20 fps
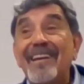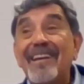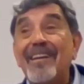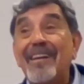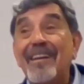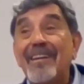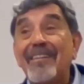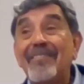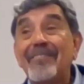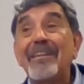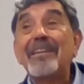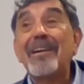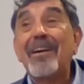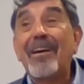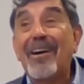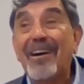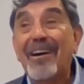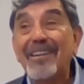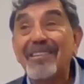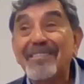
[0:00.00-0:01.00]
very
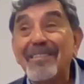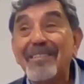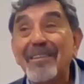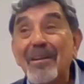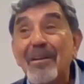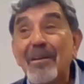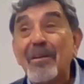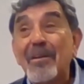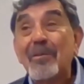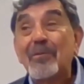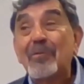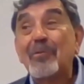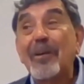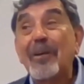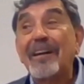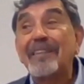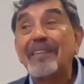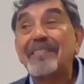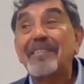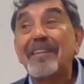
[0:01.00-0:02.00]
hard to
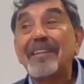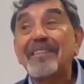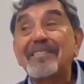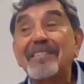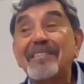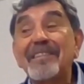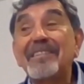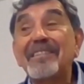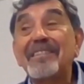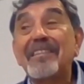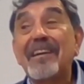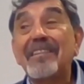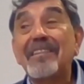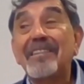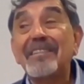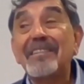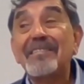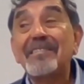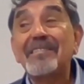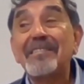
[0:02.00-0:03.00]
attract
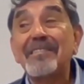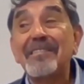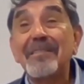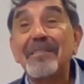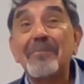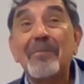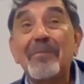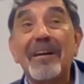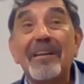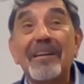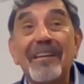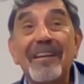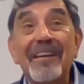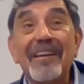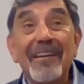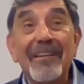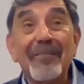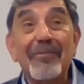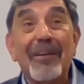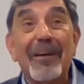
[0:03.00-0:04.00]
international
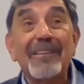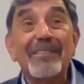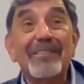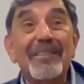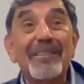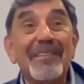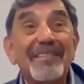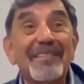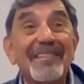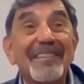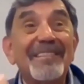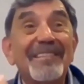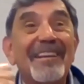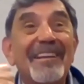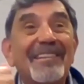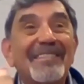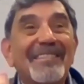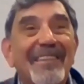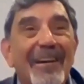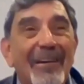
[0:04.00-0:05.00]
factories in
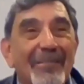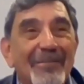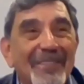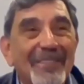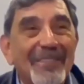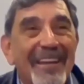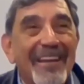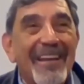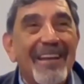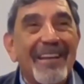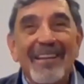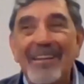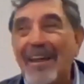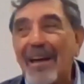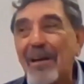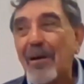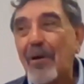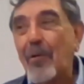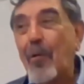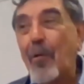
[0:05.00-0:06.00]
their towns.
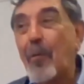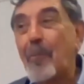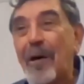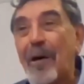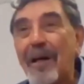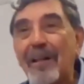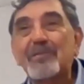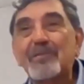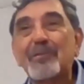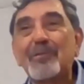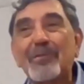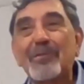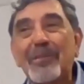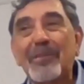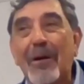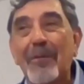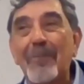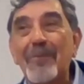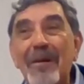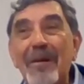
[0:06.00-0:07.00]
Like Opel should
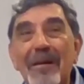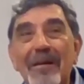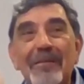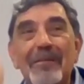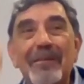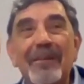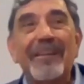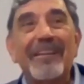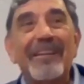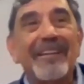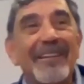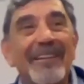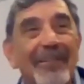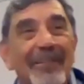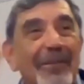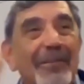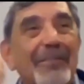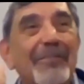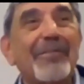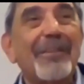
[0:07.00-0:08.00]
come
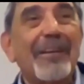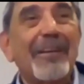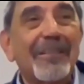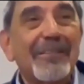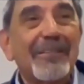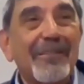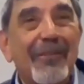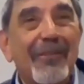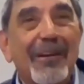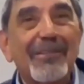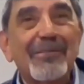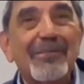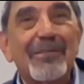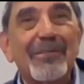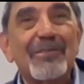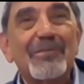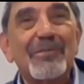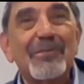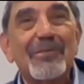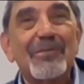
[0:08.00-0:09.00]
or Fiat
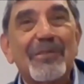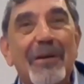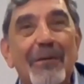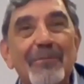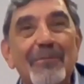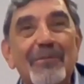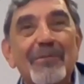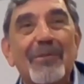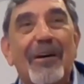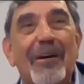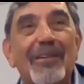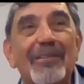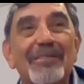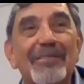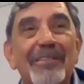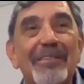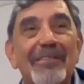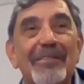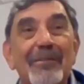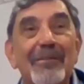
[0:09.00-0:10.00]
factory should come to our
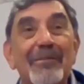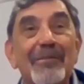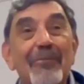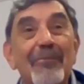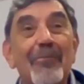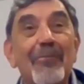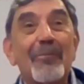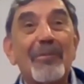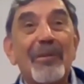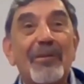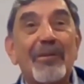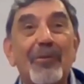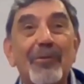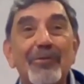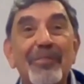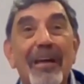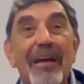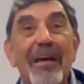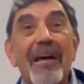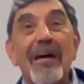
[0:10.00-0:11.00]
service.
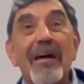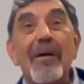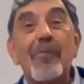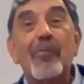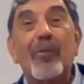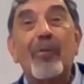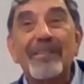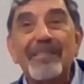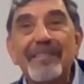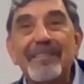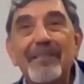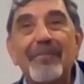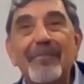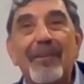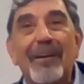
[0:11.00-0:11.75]
Because once the